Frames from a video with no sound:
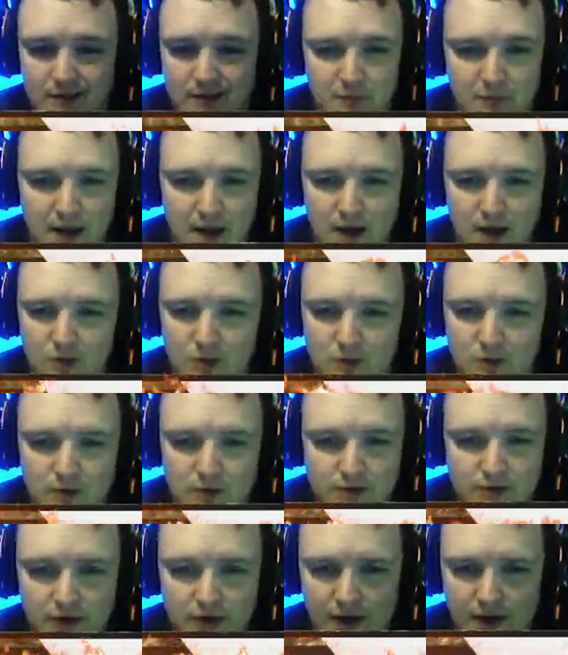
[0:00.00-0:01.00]
power at
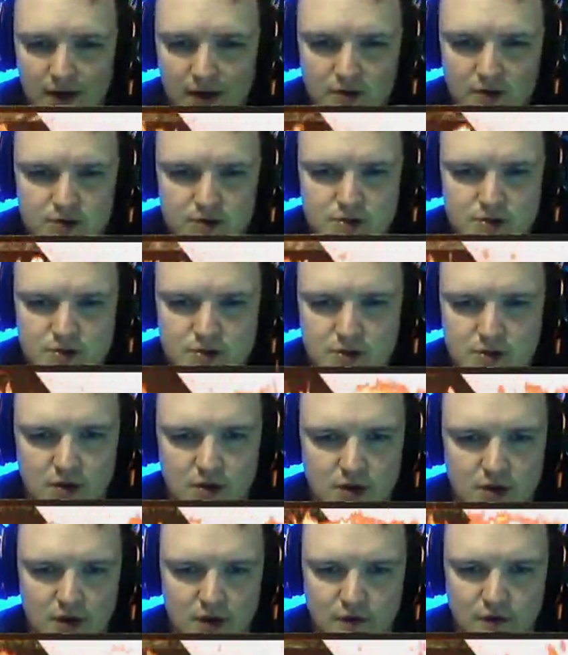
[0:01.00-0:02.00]
your house.
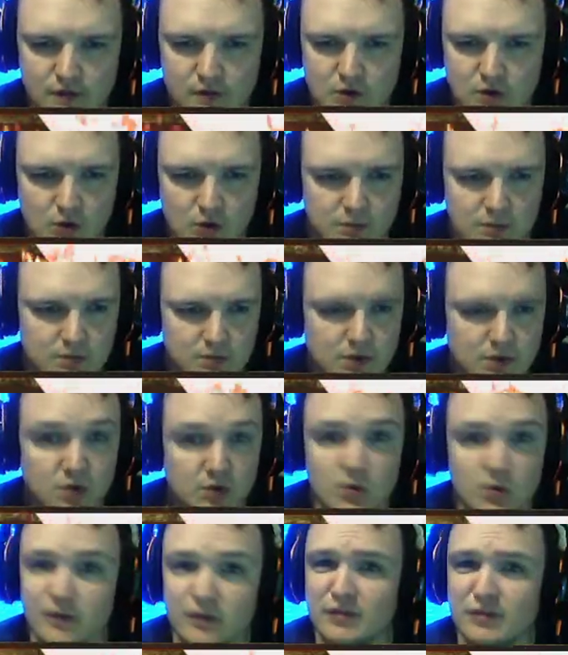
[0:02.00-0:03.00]
You can build a
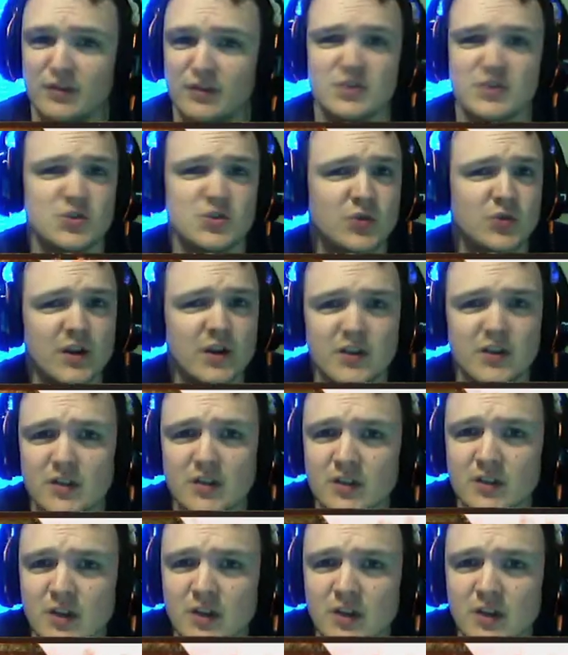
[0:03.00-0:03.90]
refrigerator